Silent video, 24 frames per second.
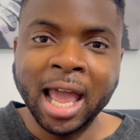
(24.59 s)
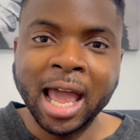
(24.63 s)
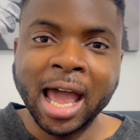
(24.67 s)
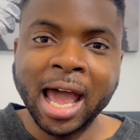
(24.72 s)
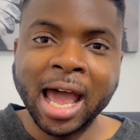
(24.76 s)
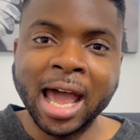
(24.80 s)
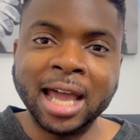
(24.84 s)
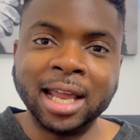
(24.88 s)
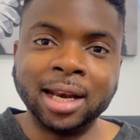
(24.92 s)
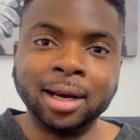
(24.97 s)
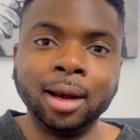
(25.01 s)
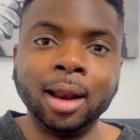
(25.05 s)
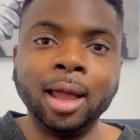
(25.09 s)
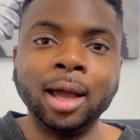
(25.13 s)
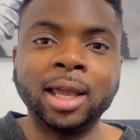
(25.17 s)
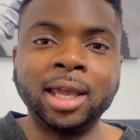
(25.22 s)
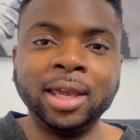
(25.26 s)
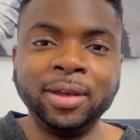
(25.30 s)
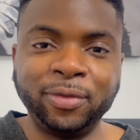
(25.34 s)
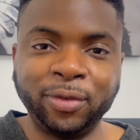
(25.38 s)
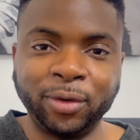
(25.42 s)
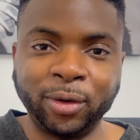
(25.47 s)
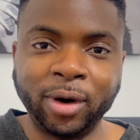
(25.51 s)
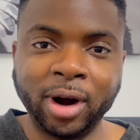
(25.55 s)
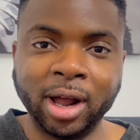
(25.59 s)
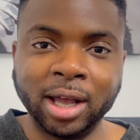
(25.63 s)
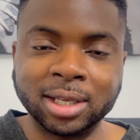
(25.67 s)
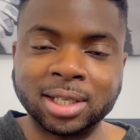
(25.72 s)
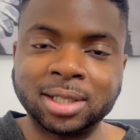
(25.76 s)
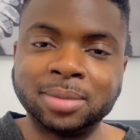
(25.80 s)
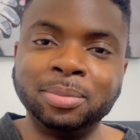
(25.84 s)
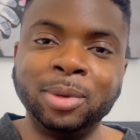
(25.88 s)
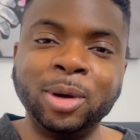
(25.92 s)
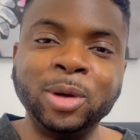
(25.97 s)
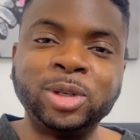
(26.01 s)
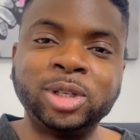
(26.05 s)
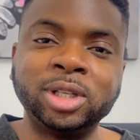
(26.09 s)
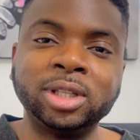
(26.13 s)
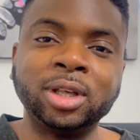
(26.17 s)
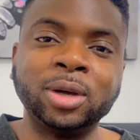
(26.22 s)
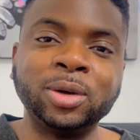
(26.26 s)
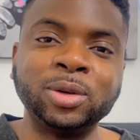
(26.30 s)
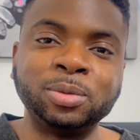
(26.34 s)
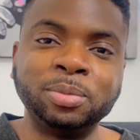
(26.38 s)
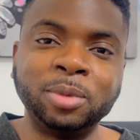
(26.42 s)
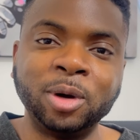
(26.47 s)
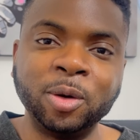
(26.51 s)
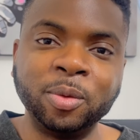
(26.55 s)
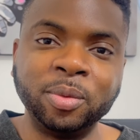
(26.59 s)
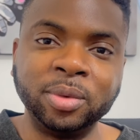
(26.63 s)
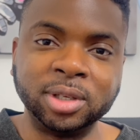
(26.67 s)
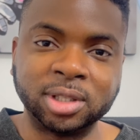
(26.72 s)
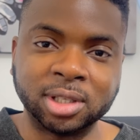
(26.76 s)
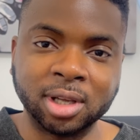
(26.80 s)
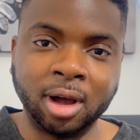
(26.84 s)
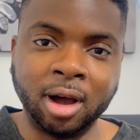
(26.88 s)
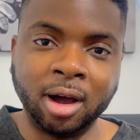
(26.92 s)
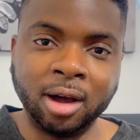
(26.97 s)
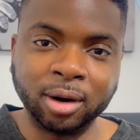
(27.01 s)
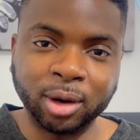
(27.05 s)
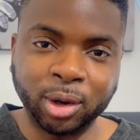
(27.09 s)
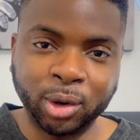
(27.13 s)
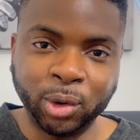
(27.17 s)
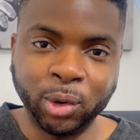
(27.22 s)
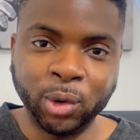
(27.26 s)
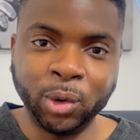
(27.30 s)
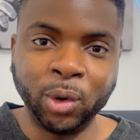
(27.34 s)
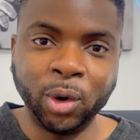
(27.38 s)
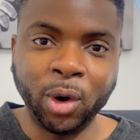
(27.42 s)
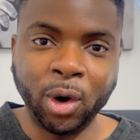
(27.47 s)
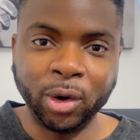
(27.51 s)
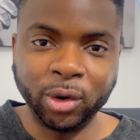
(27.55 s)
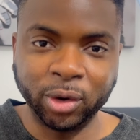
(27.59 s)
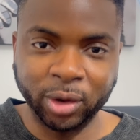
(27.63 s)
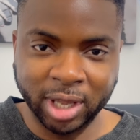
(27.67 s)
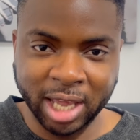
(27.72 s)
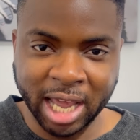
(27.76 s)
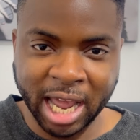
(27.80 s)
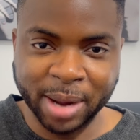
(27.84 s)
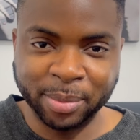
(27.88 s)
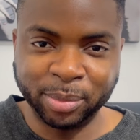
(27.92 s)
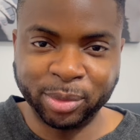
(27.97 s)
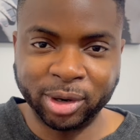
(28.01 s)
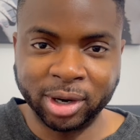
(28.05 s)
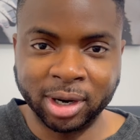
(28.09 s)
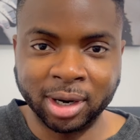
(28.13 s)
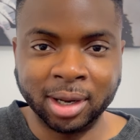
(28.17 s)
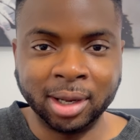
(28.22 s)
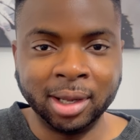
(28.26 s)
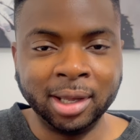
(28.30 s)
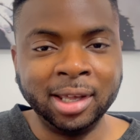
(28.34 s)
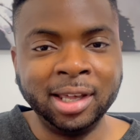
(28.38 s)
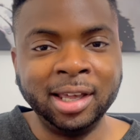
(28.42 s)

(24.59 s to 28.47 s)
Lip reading: And lucky for us, most of those moments aren't caught on camera,